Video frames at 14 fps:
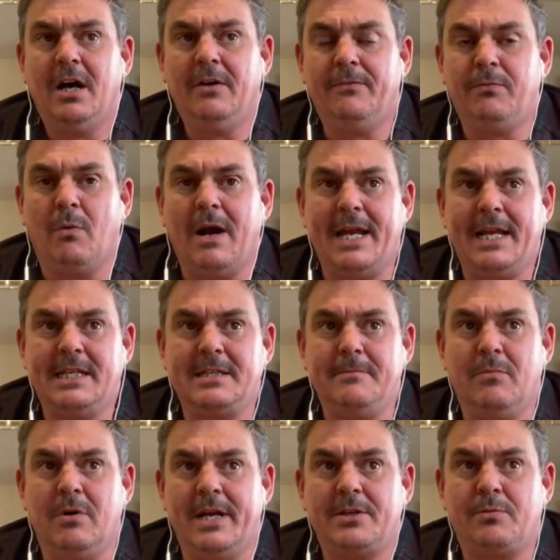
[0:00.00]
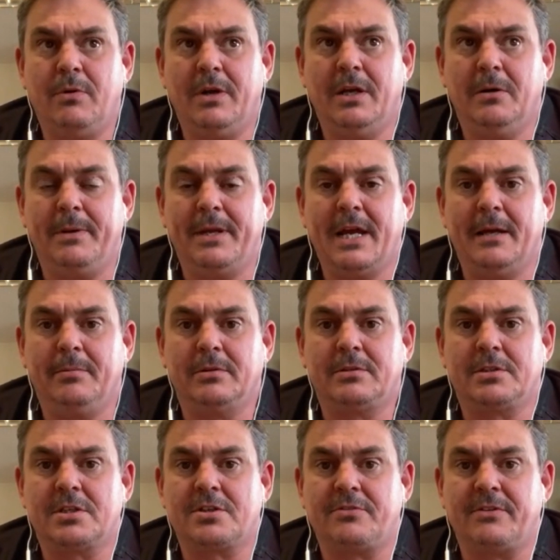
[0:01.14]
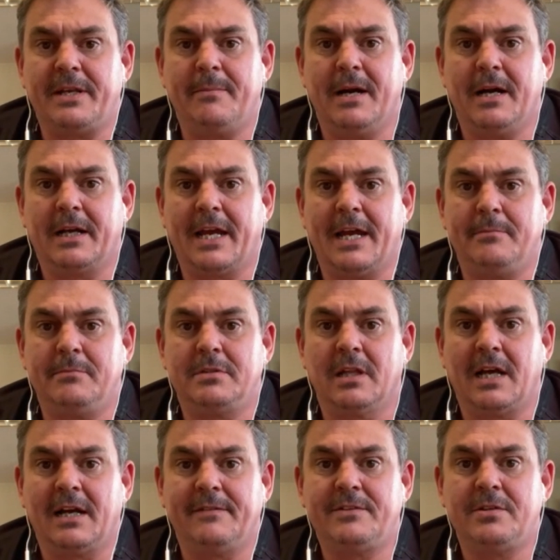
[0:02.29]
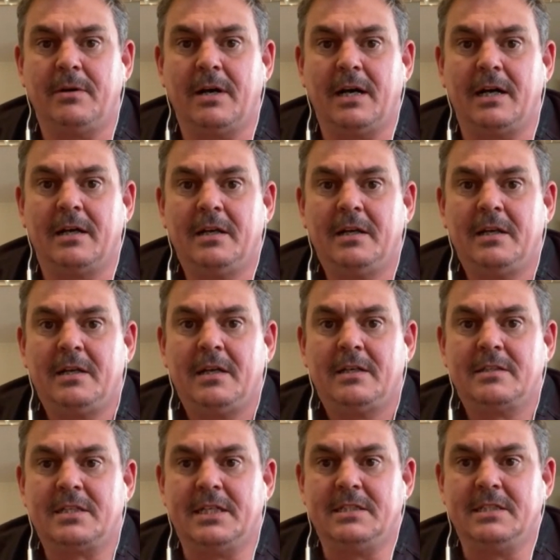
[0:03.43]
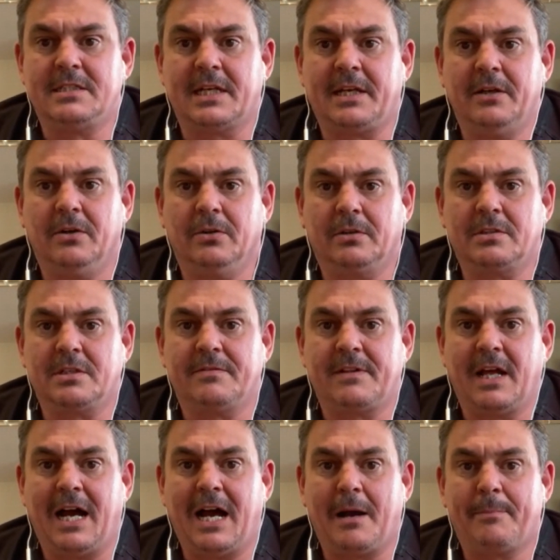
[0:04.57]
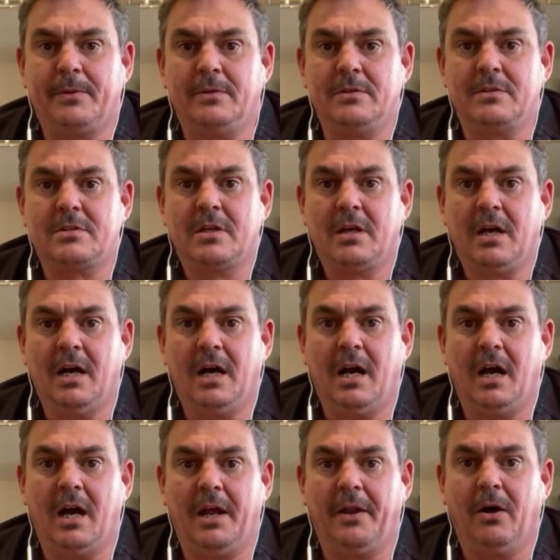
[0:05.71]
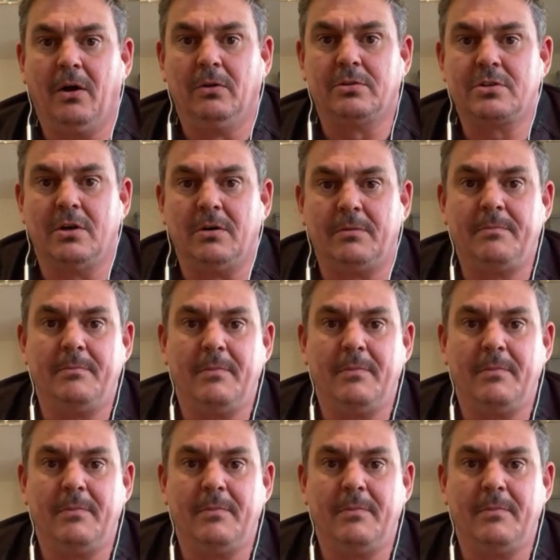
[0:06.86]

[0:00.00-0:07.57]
of ways in which we'll be able to stream our games live to our season ticket holders if that happens, and also